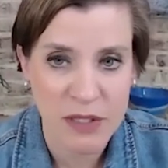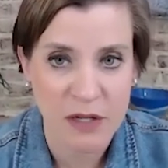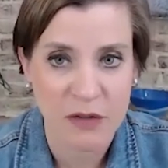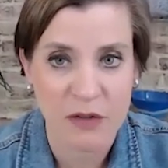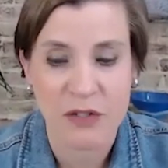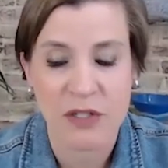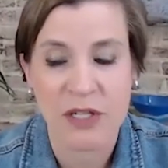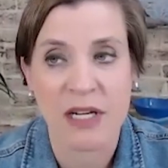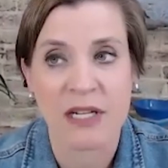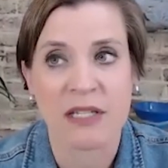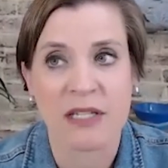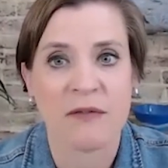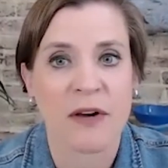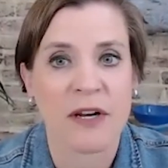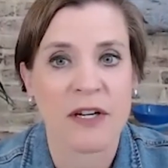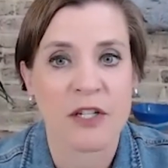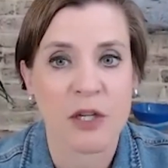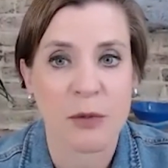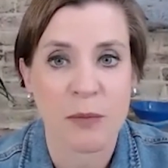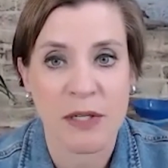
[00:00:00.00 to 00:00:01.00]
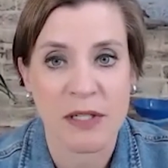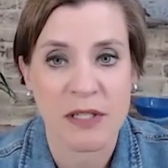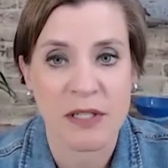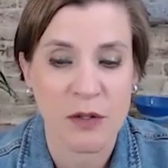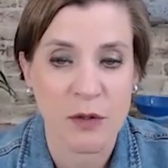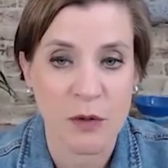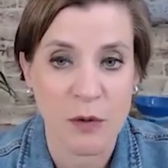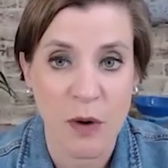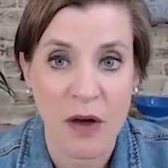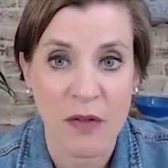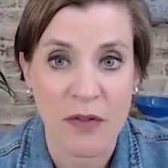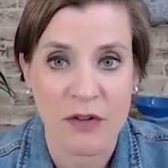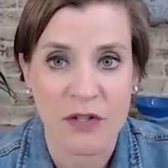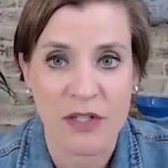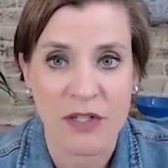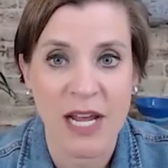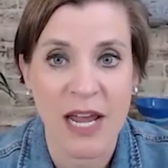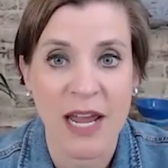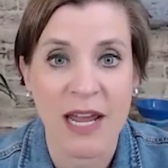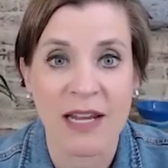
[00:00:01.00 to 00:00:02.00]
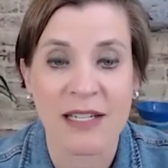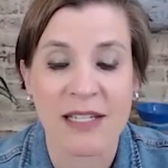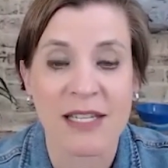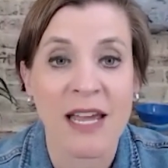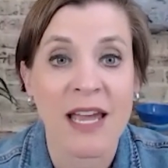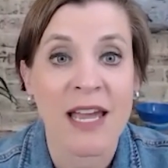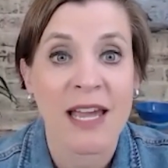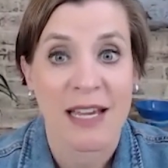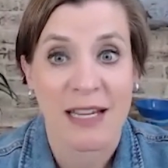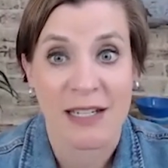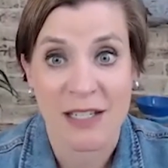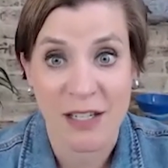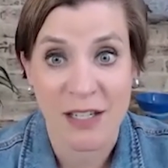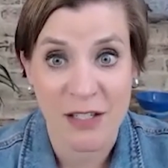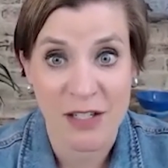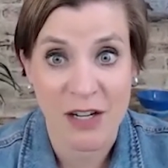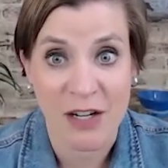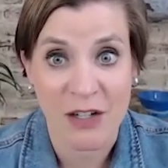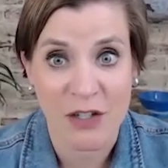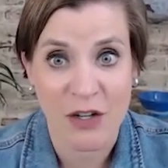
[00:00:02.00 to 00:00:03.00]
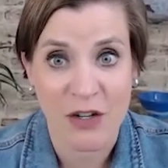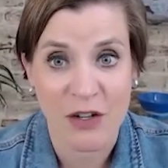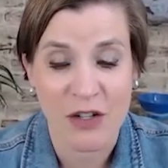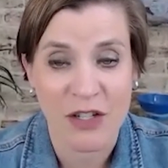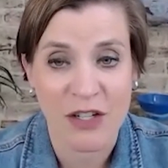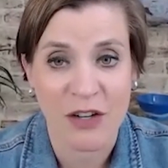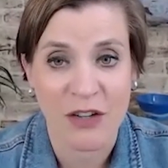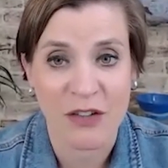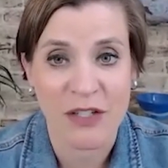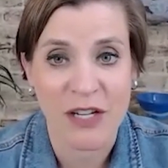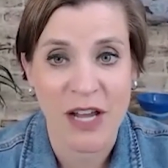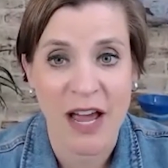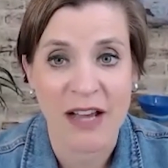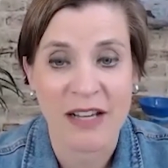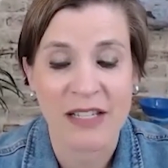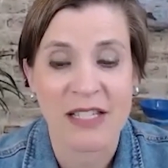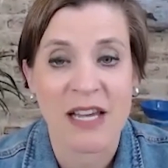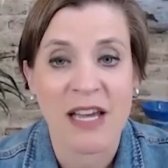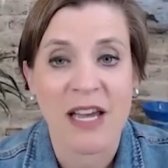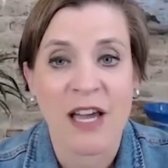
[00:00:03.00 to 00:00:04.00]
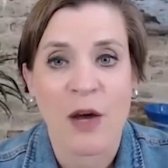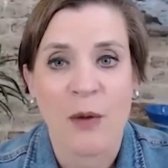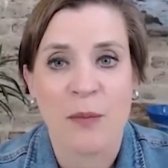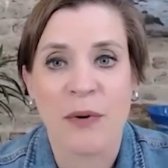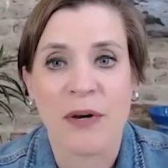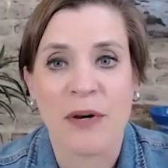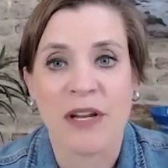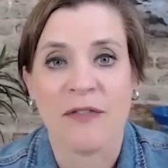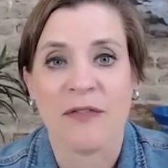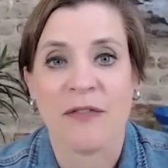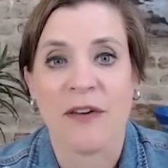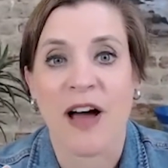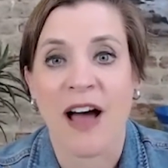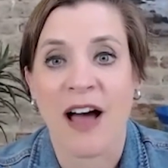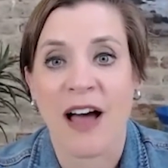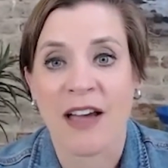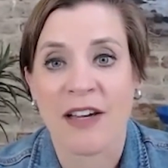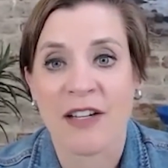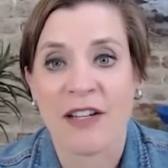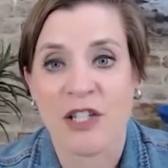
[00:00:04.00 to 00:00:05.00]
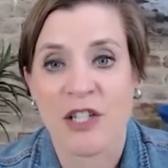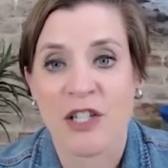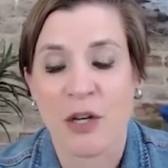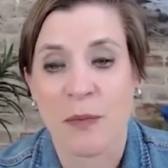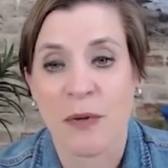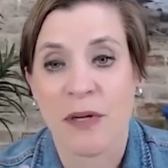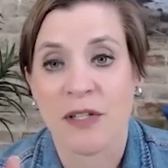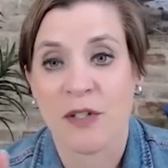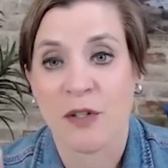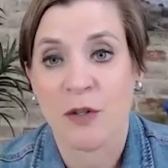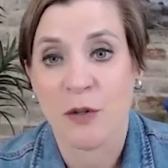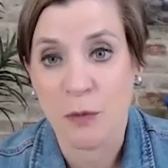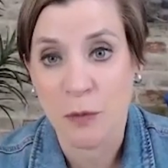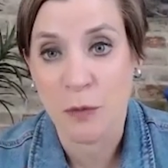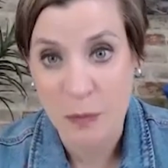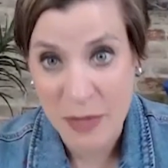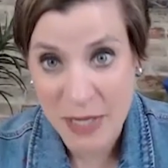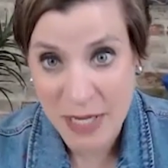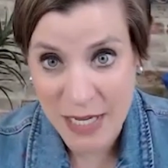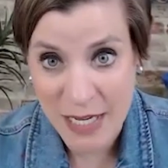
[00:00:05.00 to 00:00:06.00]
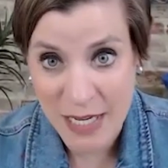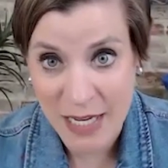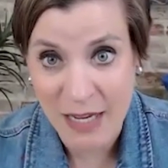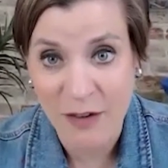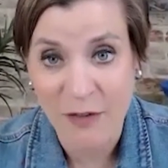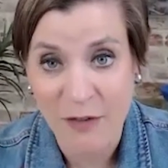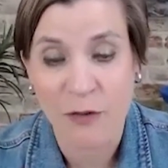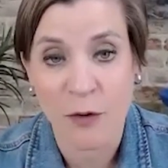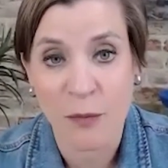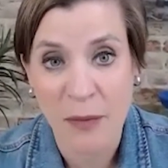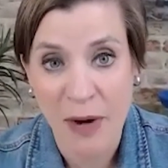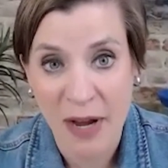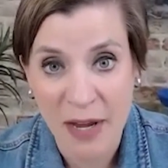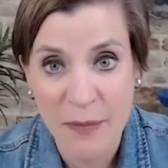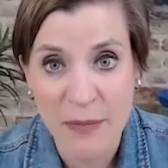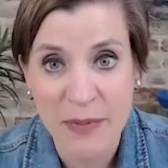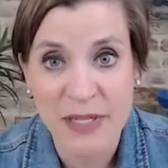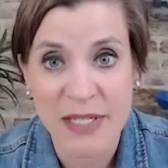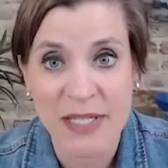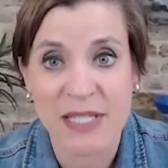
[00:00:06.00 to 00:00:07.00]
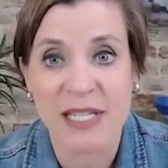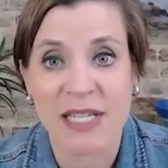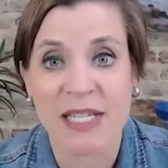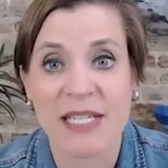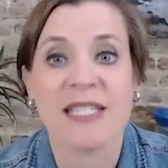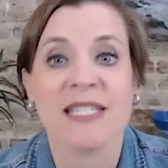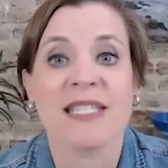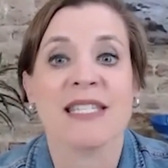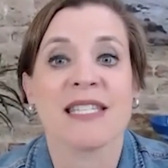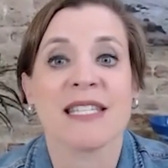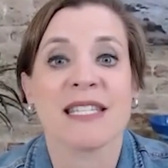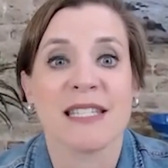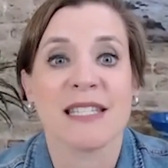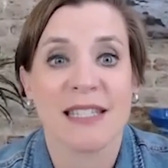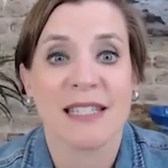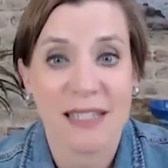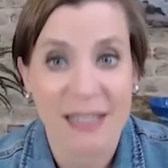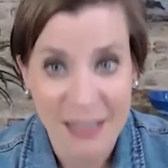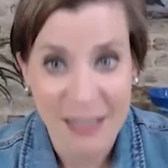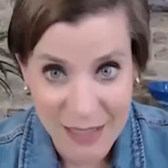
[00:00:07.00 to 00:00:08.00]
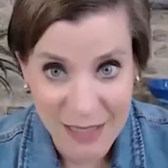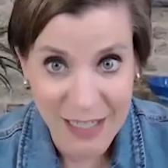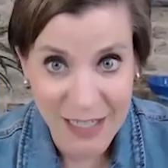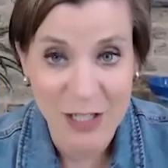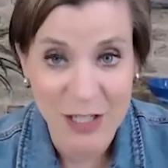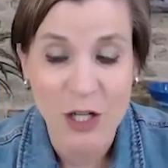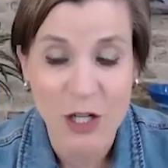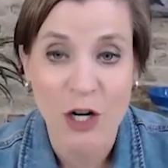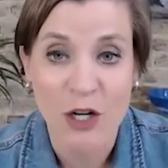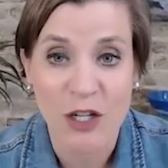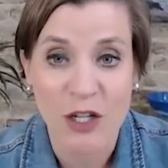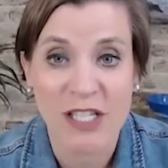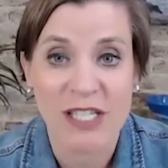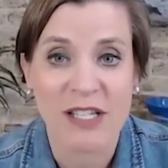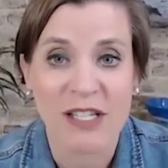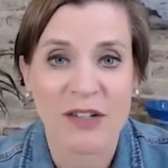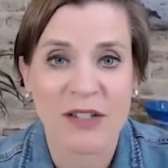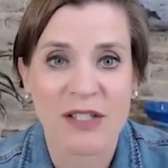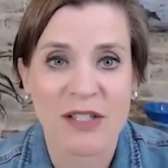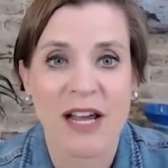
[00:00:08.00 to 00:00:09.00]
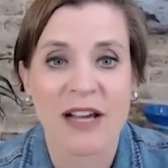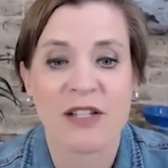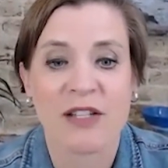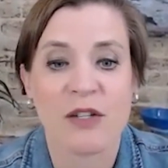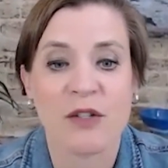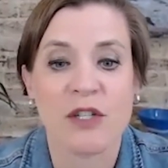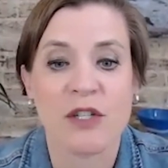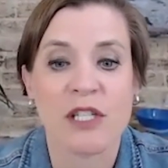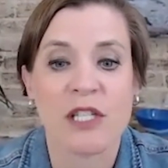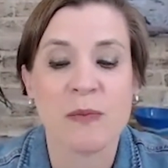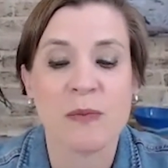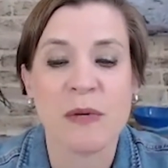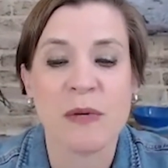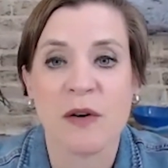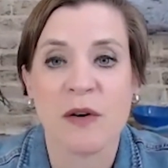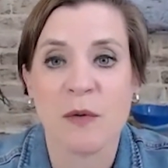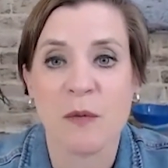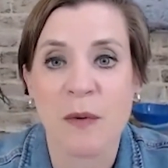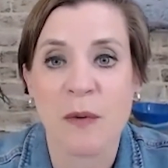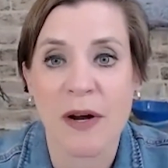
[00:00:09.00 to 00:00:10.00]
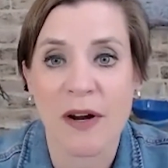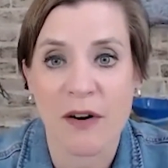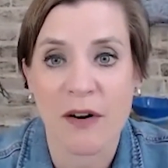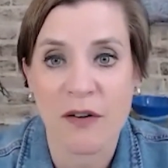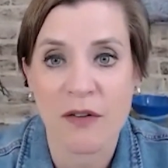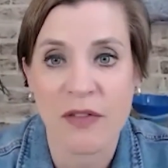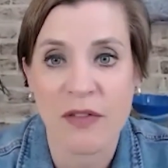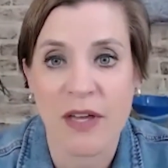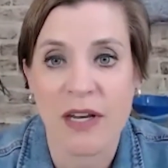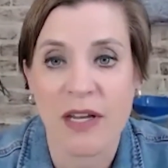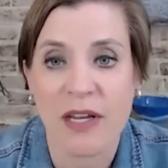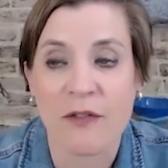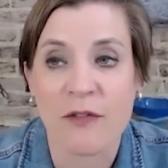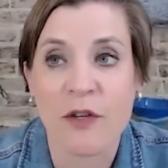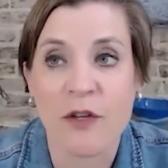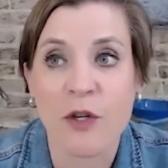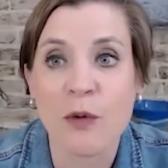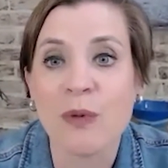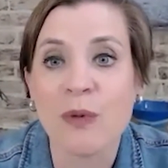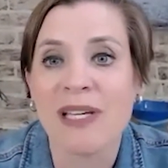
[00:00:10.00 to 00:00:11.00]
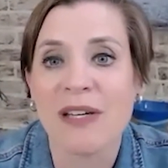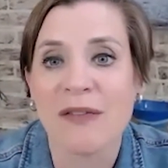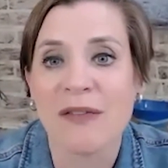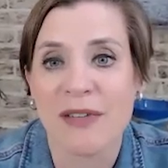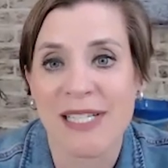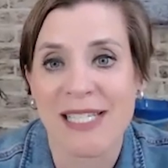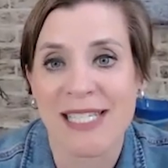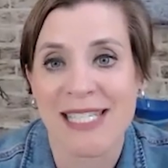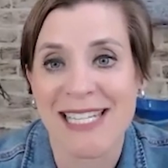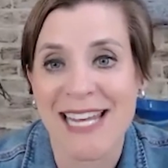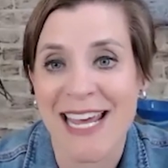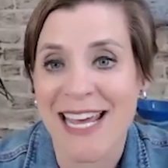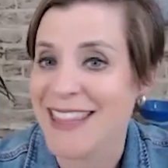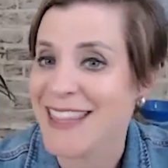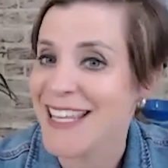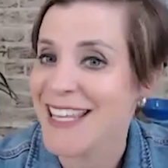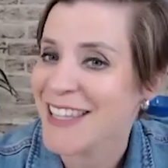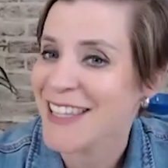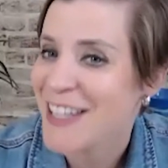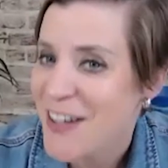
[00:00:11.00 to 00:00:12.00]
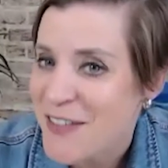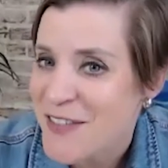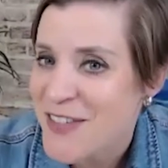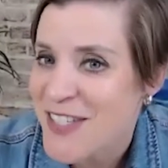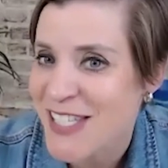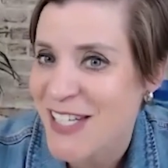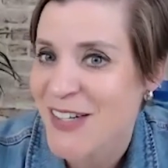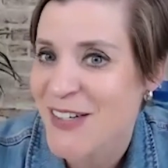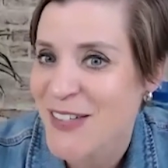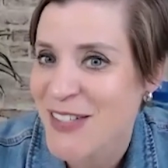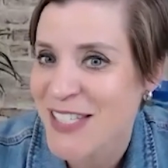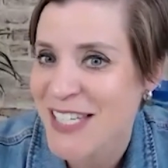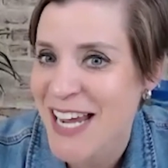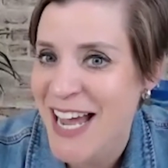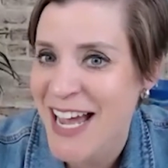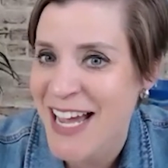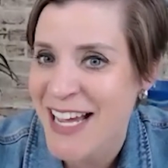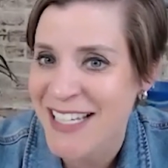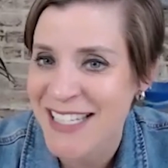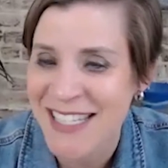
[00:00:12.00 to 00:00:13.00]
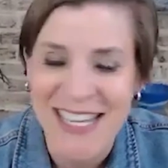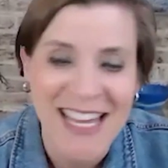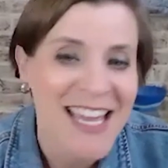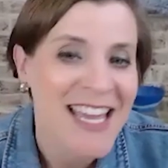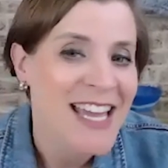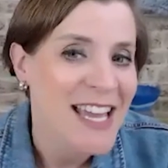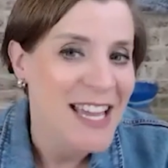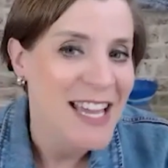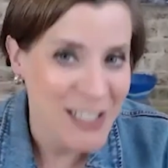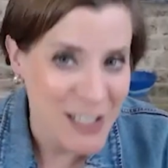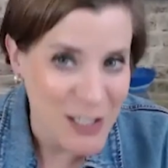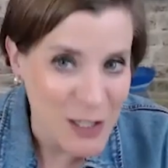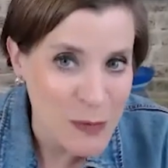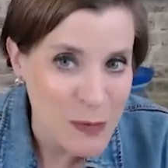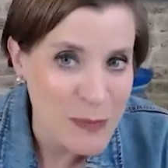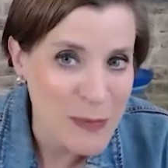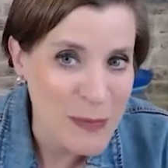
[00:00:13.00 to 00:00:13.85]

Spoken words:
in other states. If I ship it to other states, it does not charge sales tax. But if I ship it to me for my business, it charges sales tax. So just be aware that if you live in a state that loves sales tax and you